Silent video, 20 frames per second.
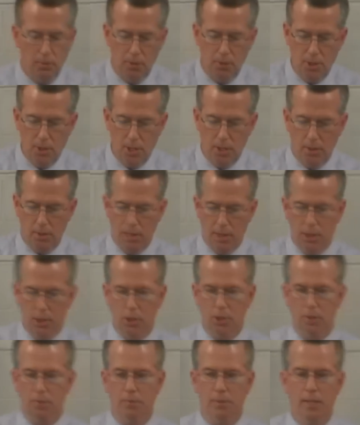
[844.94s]
of
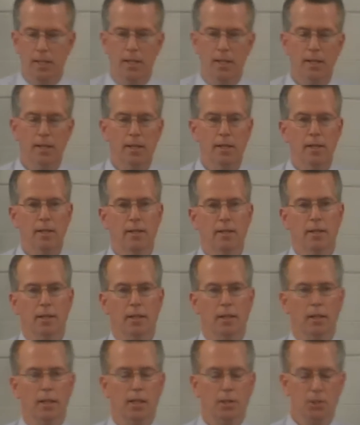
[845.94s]
regeneration
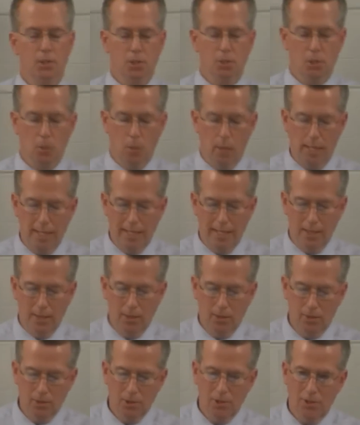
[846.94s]
that cleanses away
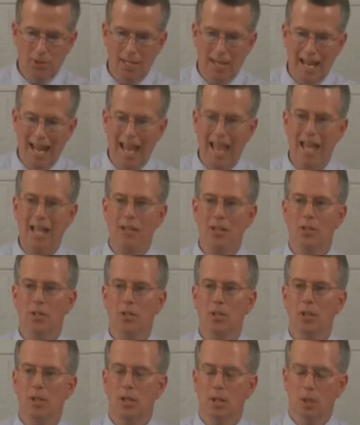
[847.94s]
guilt and
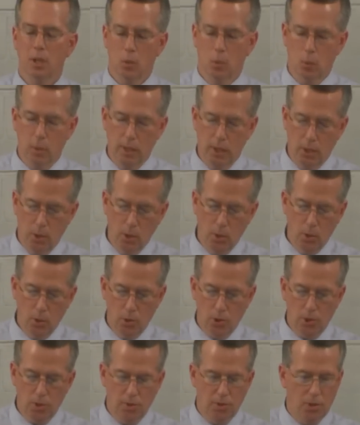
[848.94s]

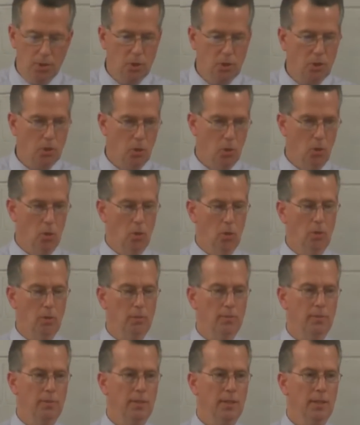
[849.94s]
renews the soul,
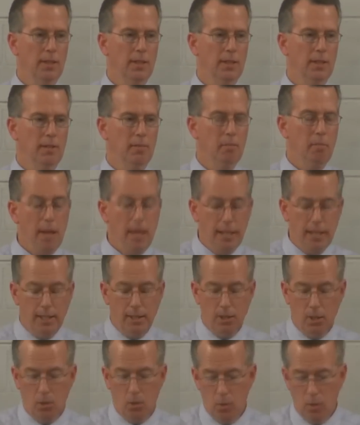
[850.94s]

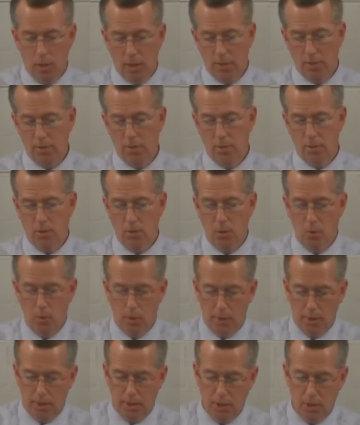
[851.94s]
making you want to do
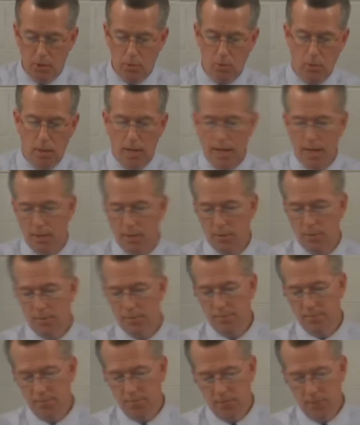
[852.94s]
what is right.
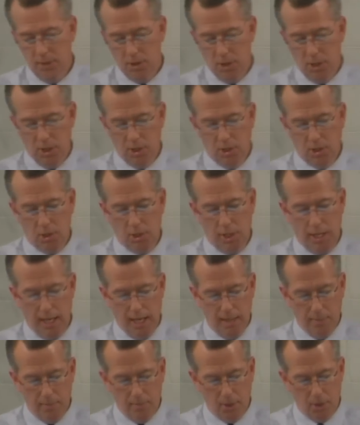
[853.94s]
Jesus
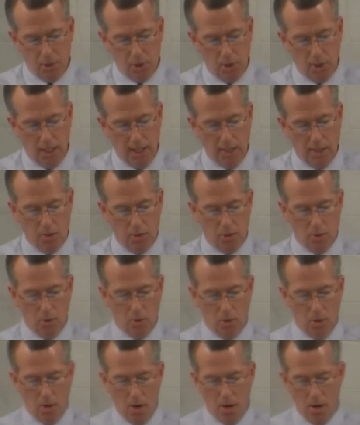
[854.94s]
came to change
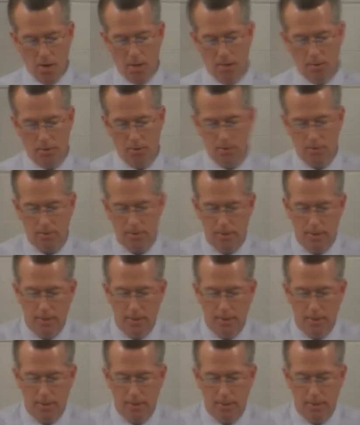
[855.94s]
your hearts